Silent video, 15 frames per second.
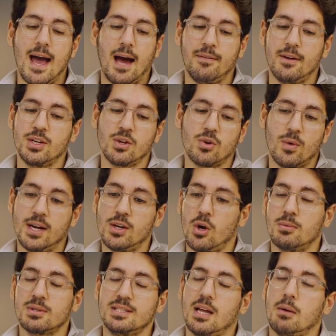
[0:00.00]
And then you're already
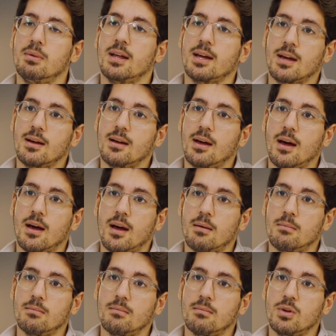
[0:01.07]
almost doubling
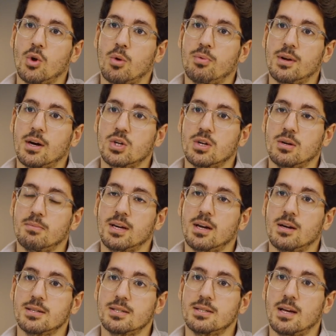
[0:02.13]
your production
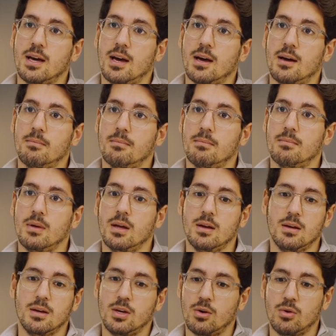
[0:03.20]
because
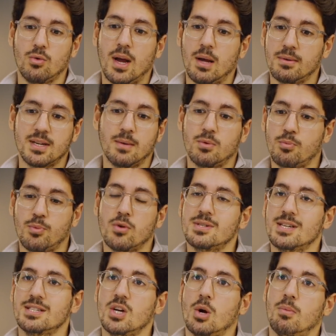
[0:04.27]
you're able to
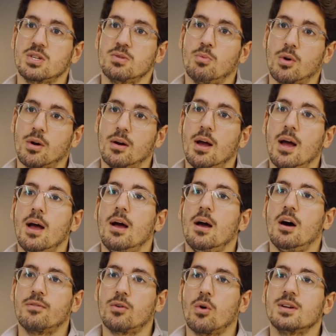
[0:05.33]
process so much more.
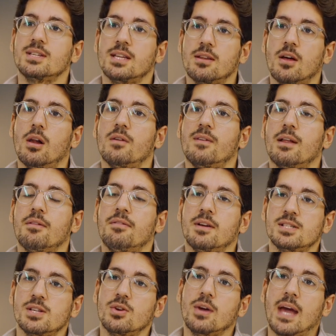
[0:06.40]
Of course, then there are a lot of other
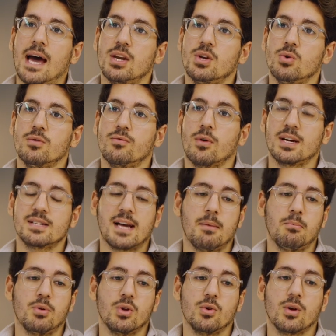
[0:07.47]
things that you can do. For
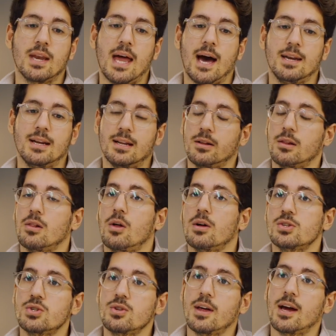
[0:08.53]
example, you can add a little
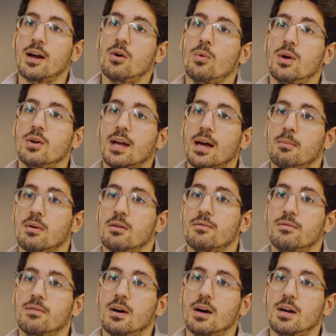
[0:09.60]
lodge there where you get a bit of